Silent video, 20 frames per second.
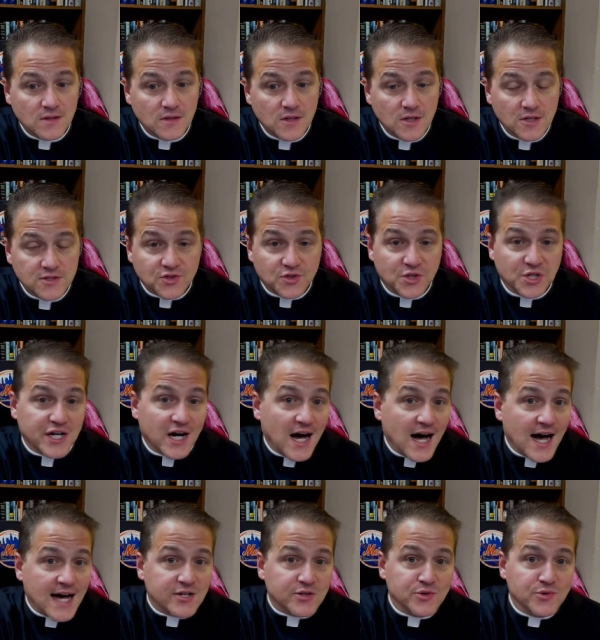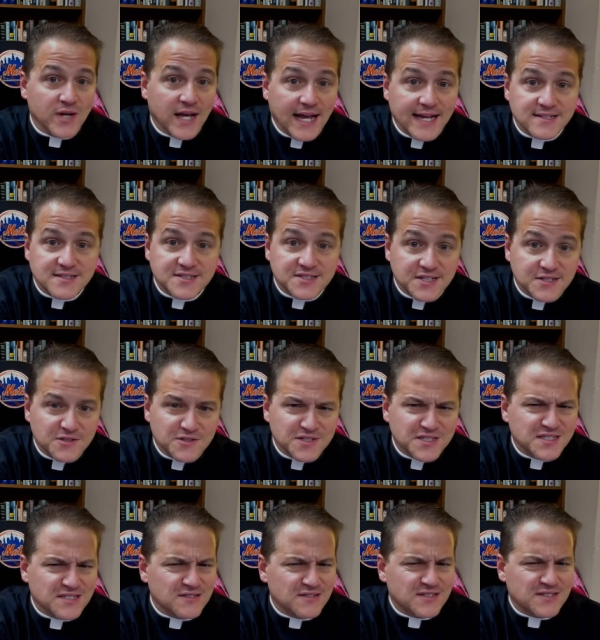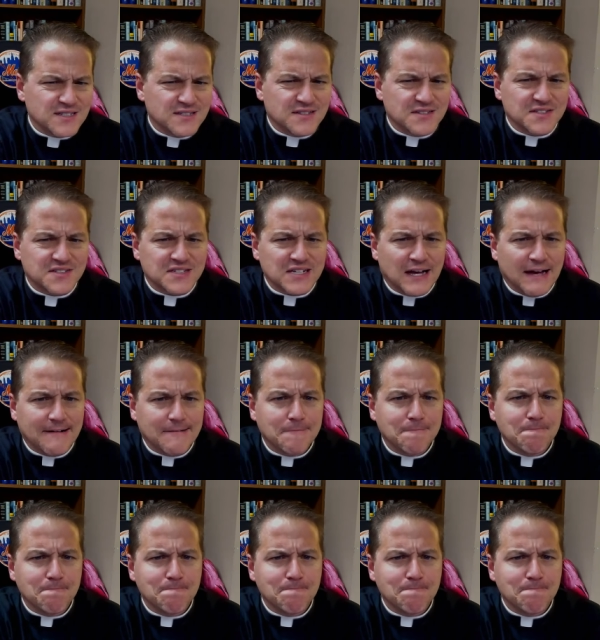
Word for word: So the God who hates sinners still sends his son,